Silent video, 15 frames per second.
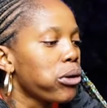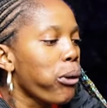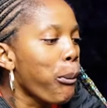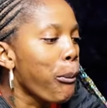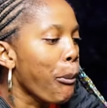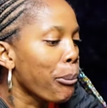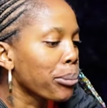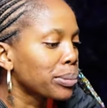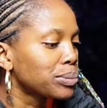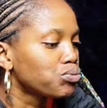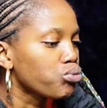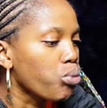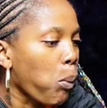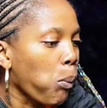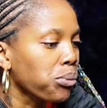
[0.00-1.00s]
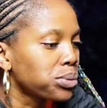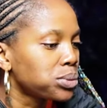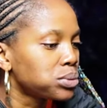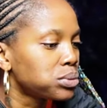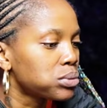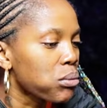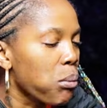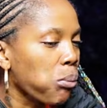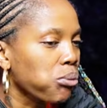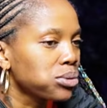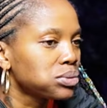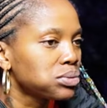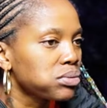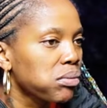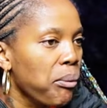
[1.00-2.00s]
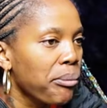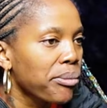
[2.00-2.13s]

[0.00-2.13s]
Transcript: That's the only time you don't see her smile when she's eating.